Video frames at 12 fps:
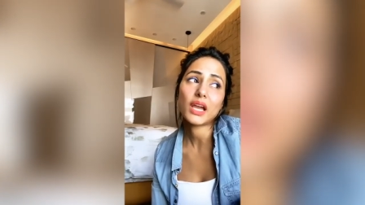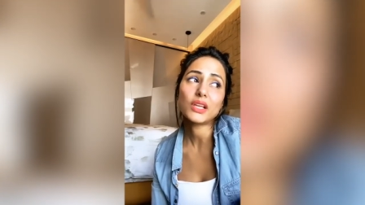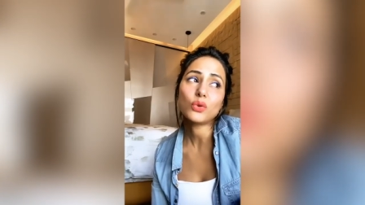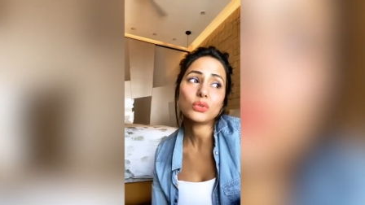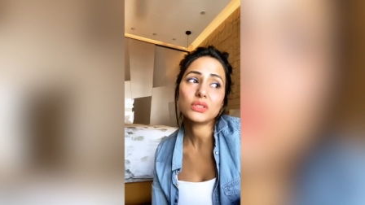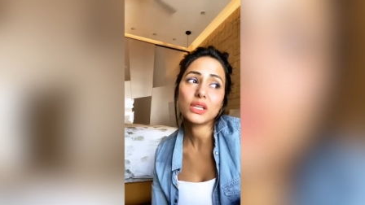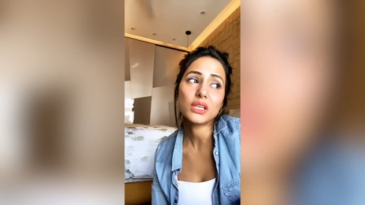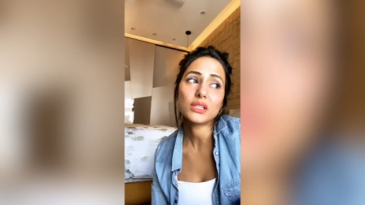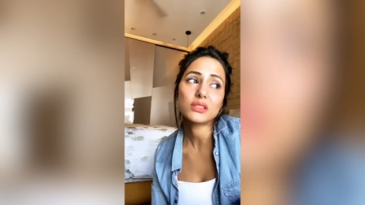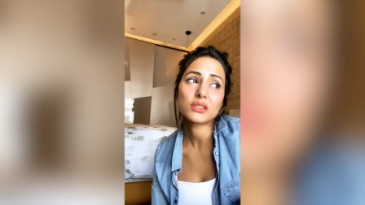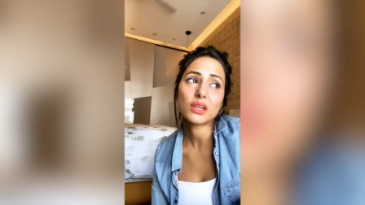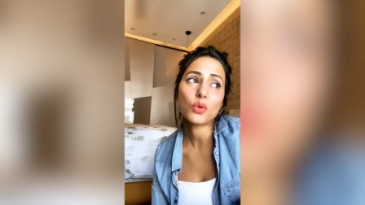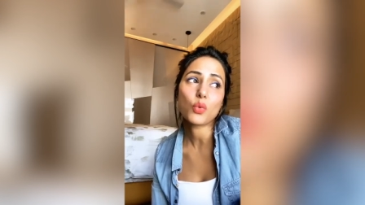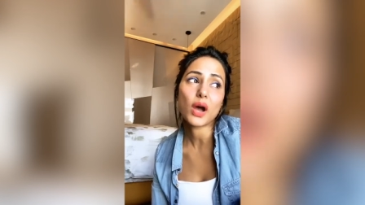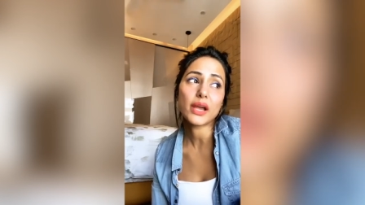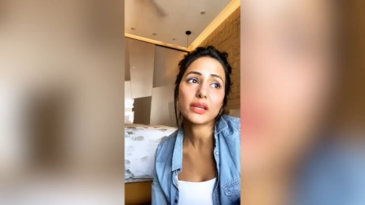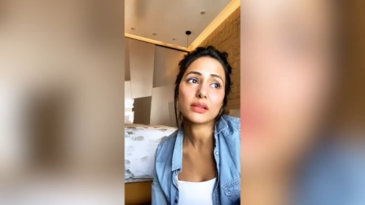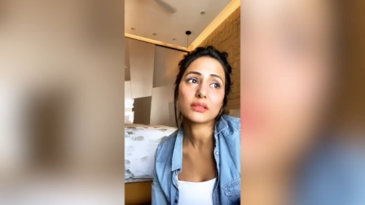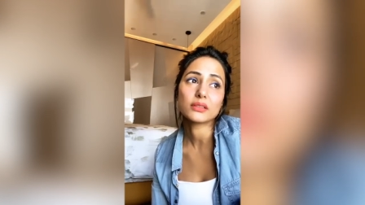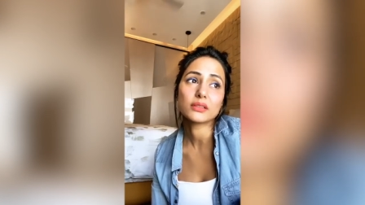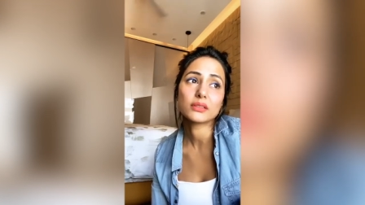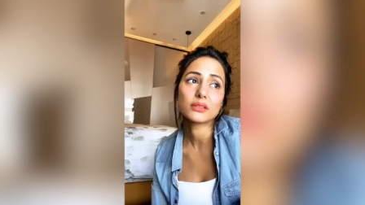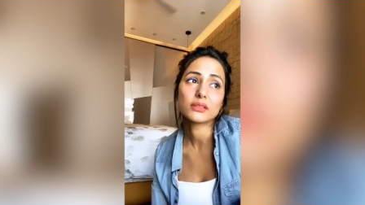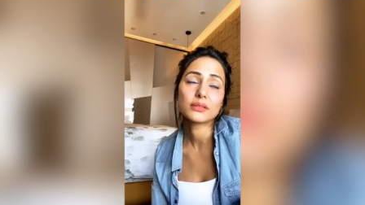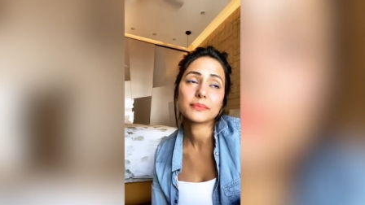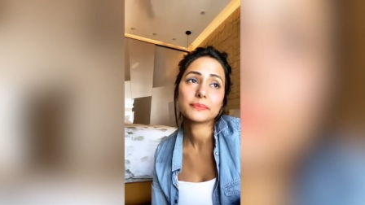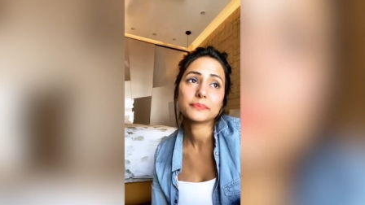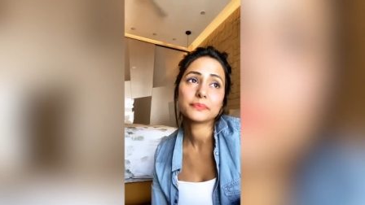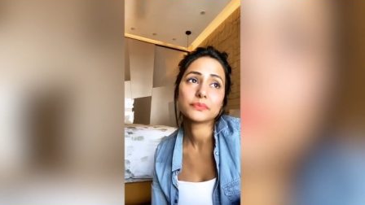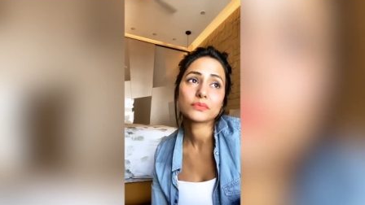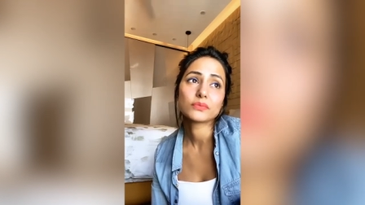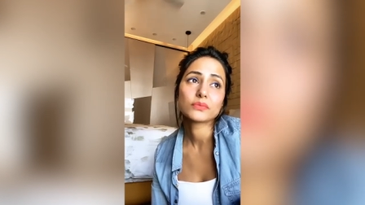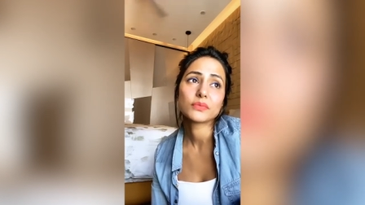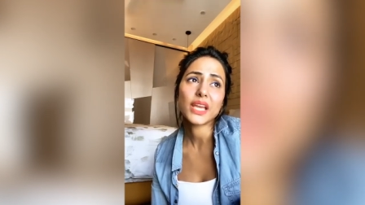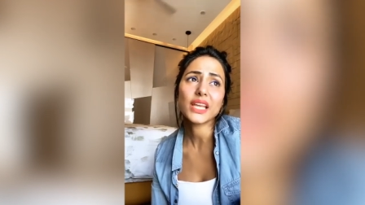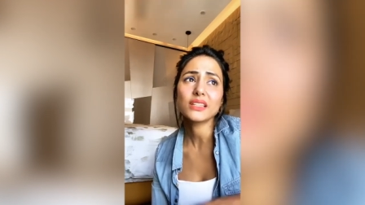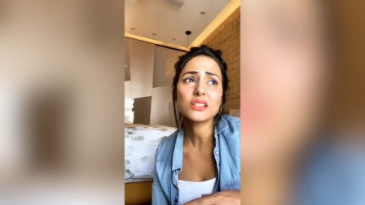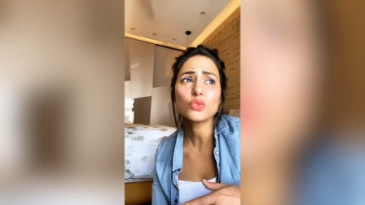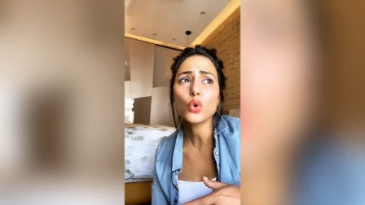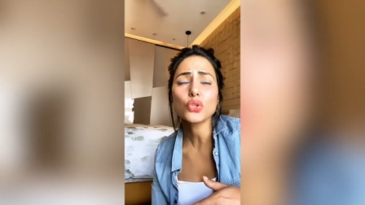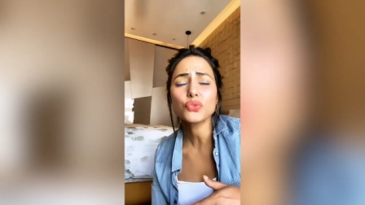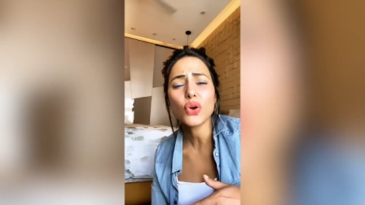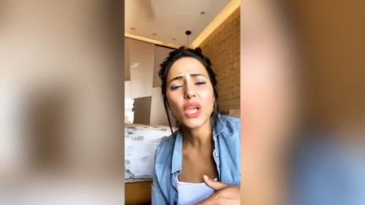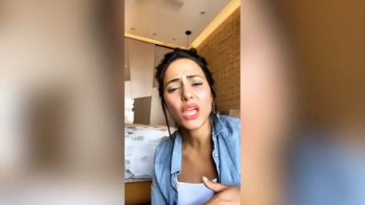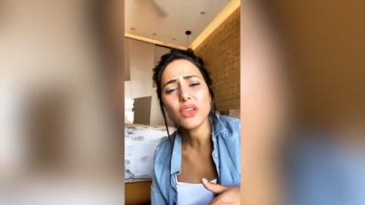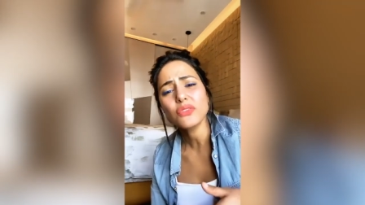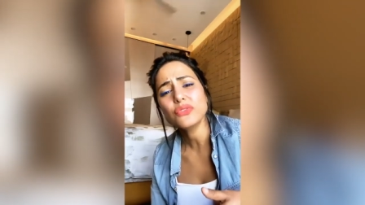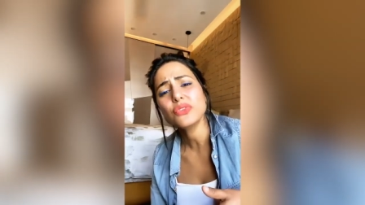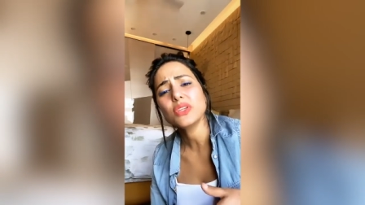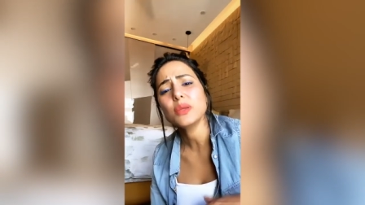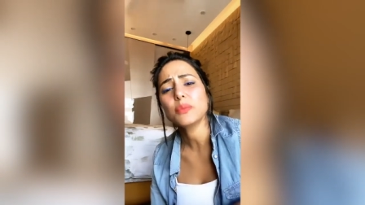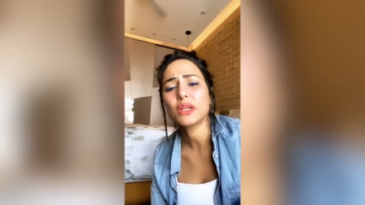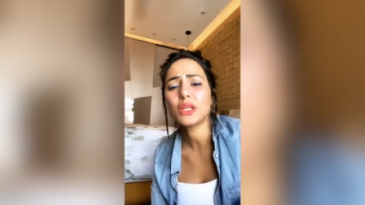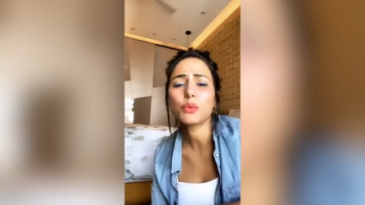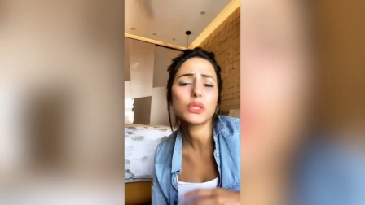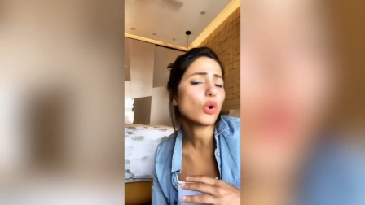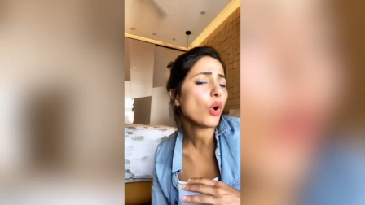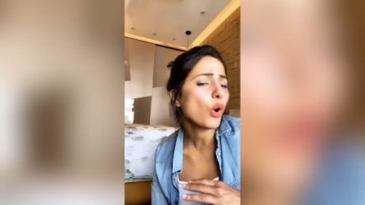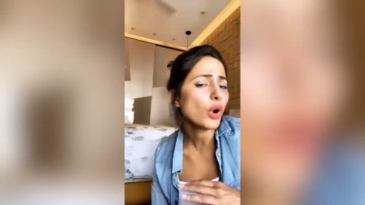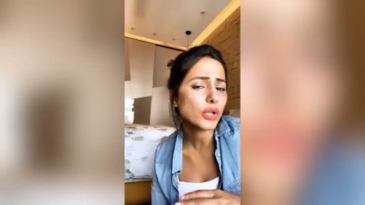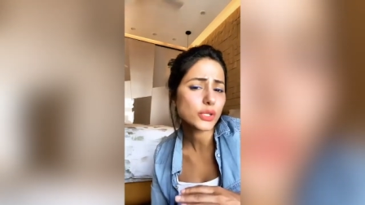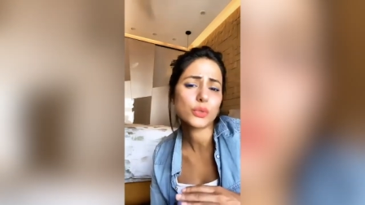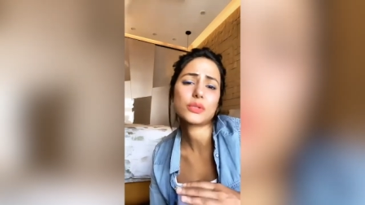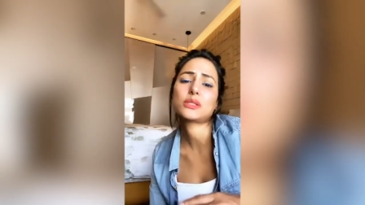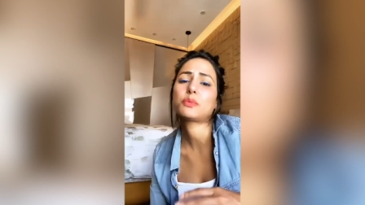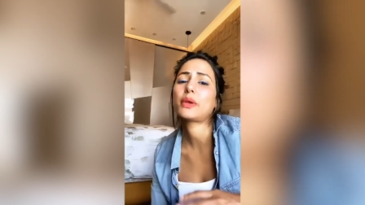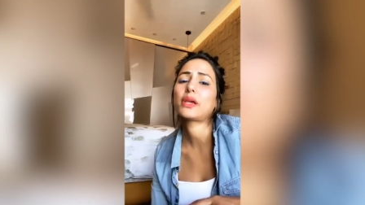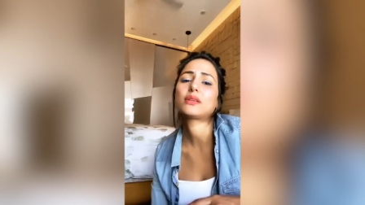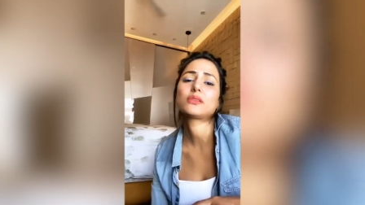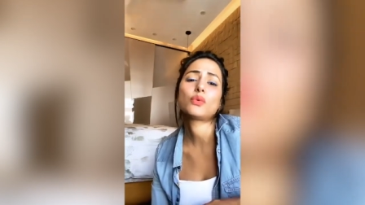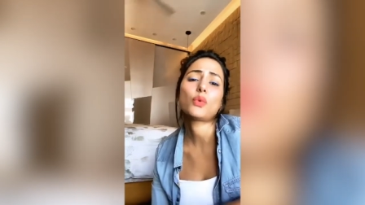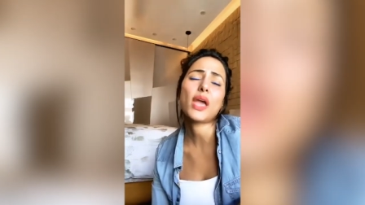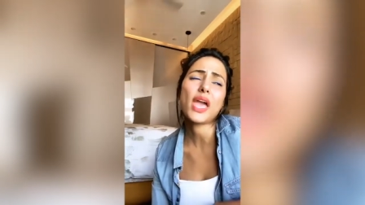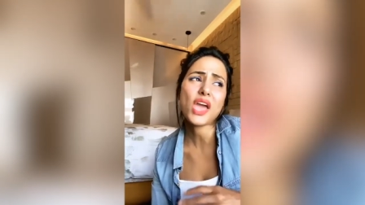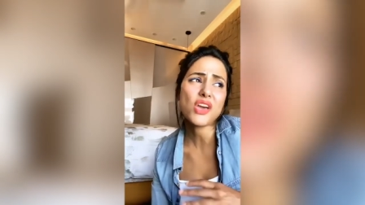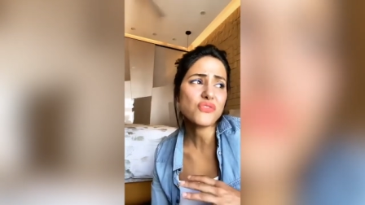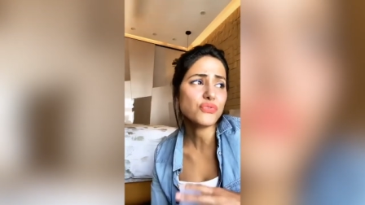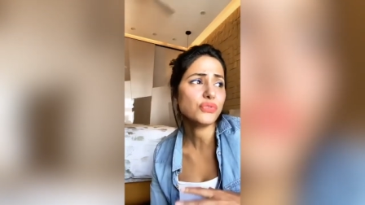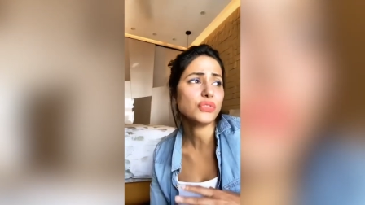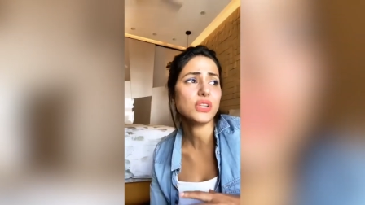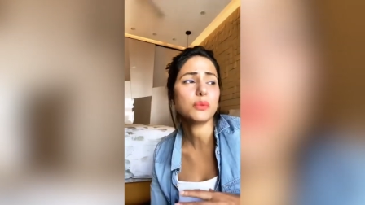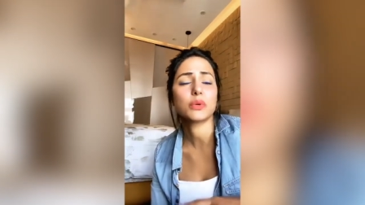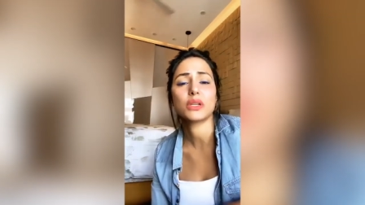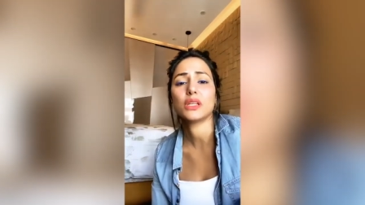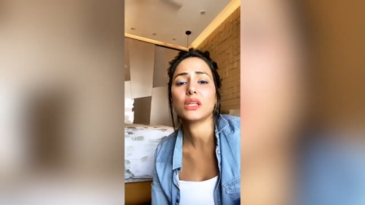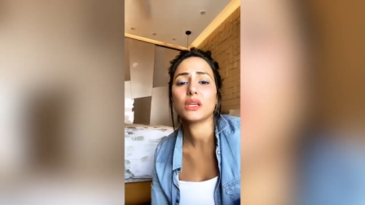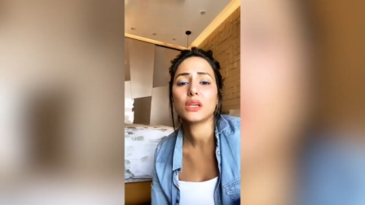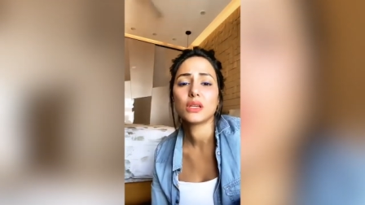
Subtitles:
I don't think it's required. And this goes for everybody, with all due respect. Everybody.